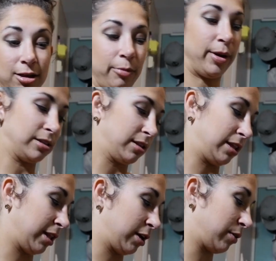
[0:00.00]
They're
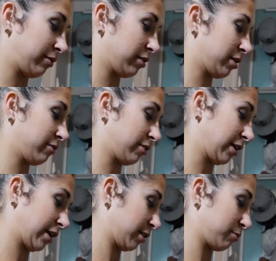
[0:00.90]
basically the equivalent of
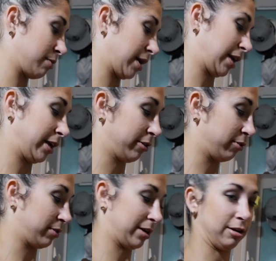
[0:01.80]
like making your
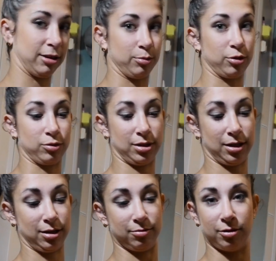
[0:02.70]
own healthy
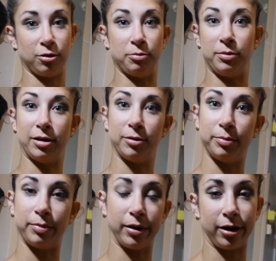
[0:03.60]
protein oatmeal
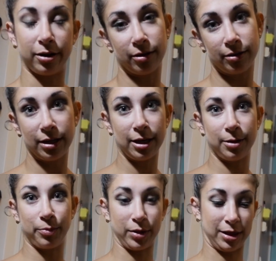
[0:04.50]
bar,
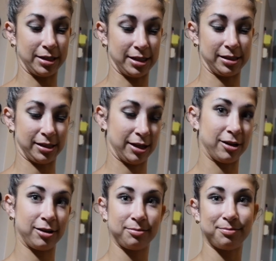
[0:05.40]
but they taste like
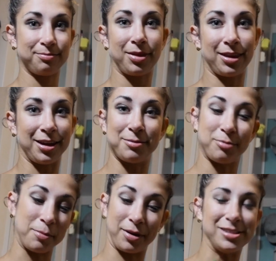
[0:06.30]

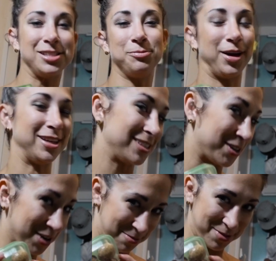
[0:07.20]
pumpkin spice
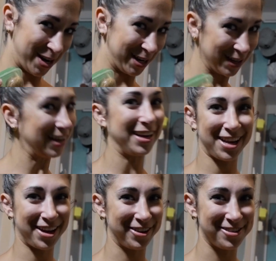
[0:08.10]
cranberry cookie dough.